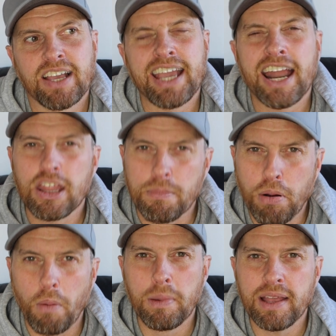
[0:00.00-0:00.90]
kind of the
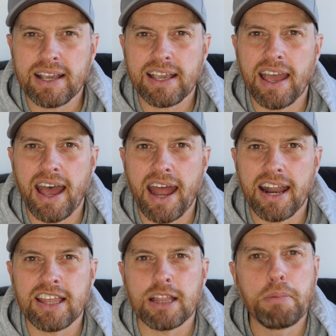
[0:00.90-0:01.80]
public. And
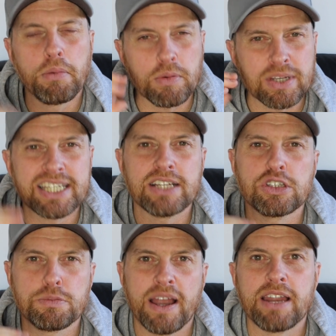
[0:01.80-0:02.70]
I think the public was still
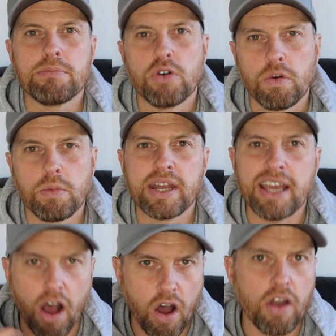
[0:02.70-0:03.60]
spending more money
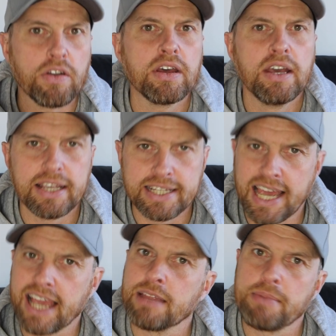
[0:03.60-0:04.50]
on your
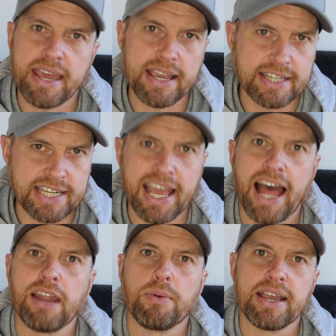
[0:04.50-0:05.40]
Taylormades, your
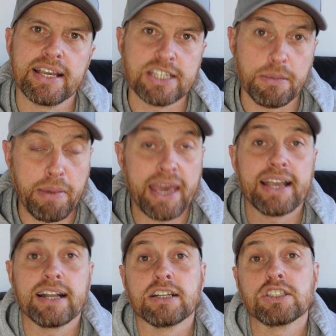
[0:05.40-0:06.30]
Callaways, your
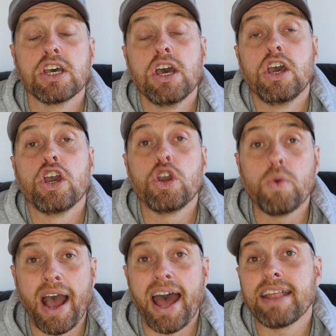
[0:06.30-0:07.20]
Pings, who
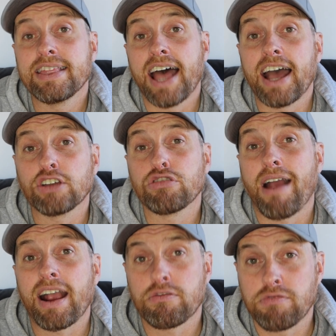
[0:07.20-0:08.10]
had that
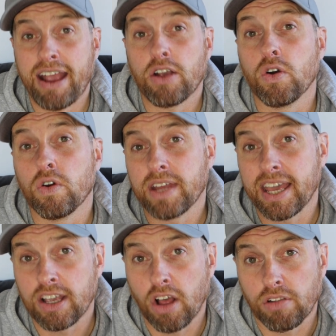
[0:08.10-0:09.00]
track record
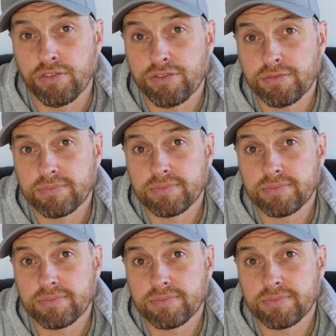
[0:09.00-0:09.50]
in golf.